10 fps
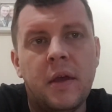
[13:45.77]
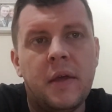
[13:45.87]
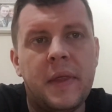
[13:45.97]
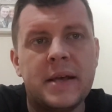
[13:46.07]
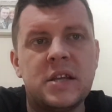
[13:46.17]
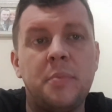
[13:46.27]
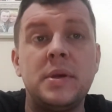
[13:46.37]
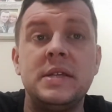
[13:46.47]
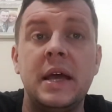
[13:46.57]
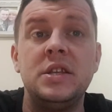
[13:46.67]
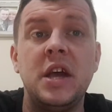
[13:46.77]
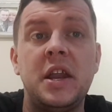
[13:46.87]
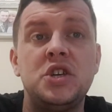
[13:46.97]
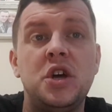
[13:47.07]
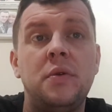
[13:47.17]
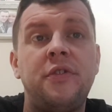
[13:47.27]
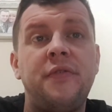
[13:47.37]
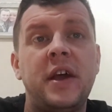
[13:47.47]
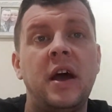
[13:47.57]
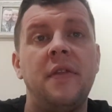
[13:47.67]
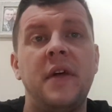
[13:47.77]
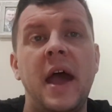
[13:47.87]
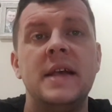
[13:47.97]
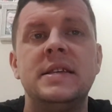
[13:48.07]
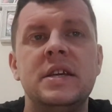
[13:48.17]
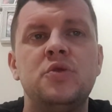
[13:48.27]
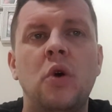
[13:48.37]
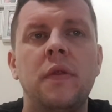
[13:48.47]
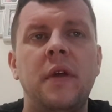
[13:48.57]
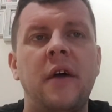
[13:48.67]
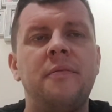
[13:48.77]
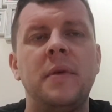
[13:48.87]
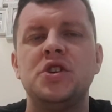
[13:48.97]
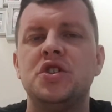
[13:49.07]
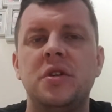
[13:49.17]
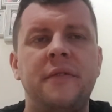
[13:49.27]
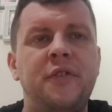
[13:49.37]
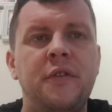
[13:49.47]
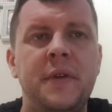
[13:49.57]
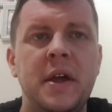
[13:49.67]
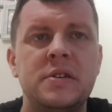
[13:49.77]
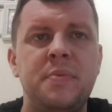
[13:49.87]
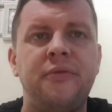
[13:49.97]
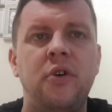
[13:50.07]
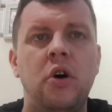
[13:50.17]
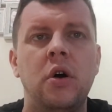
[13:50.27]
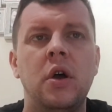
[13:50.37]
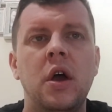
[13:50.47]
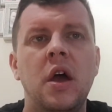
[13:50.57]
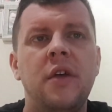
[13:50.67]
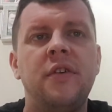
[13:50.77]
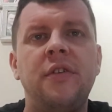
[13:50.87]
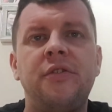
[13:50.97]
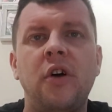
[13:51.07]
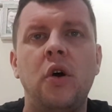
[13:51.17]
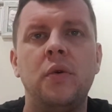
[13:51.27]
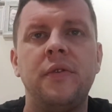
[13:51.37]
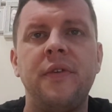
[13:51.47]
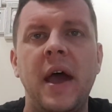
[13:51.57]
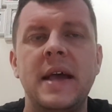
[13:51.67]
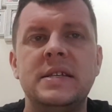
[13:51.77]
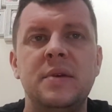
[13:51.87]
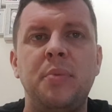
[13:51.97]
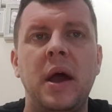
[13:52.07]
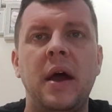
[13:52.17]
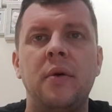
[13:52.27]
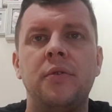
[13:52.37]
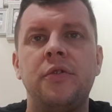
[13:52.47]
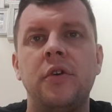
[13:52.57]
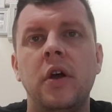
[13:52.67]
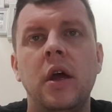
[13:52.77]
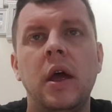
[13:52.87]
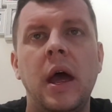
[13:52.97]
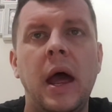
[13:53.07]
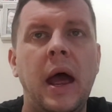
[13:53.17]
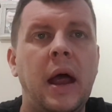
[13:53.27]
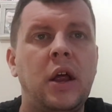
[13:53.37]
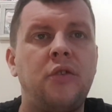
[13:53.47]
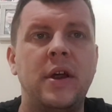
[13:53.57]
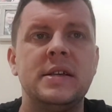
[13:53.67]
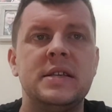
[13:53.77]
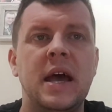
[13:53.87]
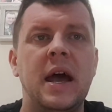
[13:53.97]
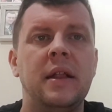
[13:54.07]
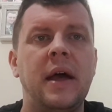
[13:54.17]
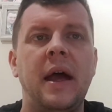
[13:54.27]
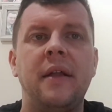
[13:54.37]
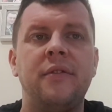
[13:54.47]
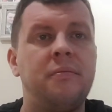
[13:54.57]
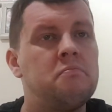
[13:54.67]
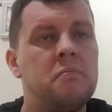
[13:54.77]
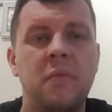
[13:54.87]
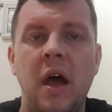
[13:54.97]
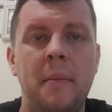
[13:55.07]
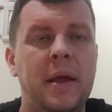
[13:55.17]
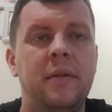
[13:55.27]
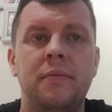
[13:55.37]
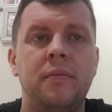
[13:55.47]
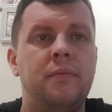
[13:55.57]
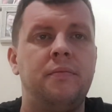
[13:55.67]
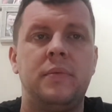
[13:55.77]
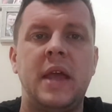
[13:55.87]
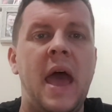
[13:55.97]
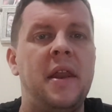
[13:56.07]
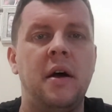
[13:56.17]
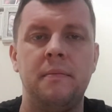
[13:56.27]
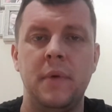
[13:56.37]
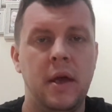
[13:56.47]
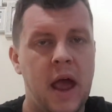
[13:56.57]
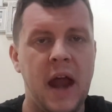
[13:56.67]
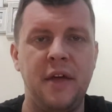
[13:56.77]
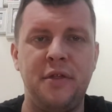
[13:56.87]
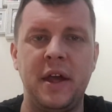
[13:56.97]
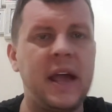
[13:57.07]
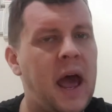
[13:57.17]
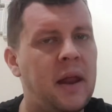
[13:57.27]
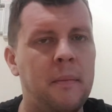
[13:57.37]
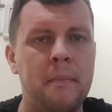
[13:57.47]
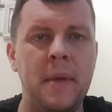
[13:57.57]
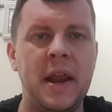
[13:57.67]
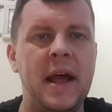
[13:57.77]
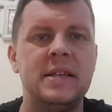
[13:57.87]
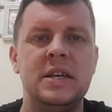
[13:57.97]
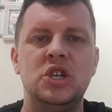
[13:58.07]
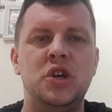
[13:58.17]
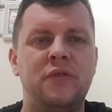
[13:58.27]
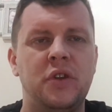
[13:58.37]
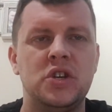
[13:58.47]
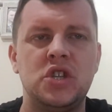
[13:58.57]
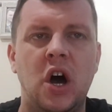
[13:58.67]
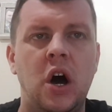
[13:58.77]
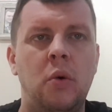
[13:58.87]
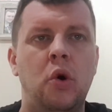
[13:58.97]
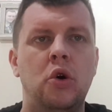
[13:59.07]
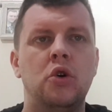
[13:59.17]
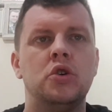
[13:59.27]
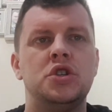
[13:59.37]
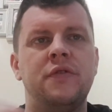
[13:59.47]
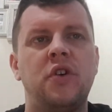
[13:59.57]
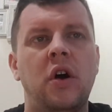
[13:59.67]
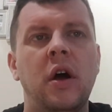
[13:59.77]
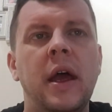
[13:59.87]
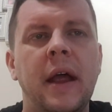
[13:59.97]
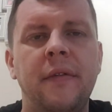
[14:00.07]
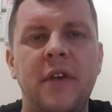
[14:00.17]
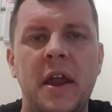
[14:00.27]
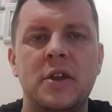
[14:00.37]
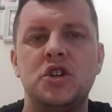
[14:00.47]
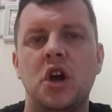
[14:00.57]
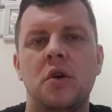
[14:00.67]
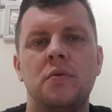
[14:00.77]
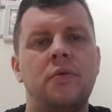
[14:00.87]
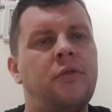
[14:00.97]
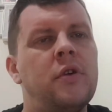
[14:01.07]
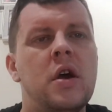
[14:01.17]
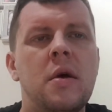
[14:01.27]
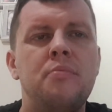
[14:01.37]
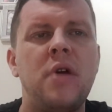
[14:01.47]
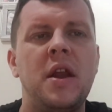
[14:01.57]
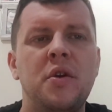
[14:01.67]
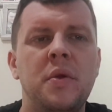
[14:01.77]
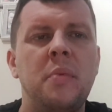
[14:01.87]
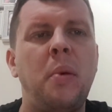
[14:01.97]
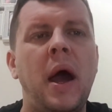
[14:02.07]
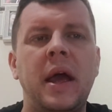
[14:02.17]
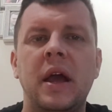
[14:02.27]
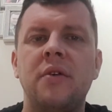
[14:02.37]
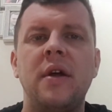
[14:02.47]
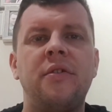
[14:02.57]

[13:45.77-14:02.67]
Next up is the Indiana Jones figure, the 80s one that I've mentioned in a few videos before. This sold for £80, great sale, and I mean, Kenner, anything Kenner, mid-80s, you've got the Star Wars, you've got Indiana Jones, brand new in the packet, great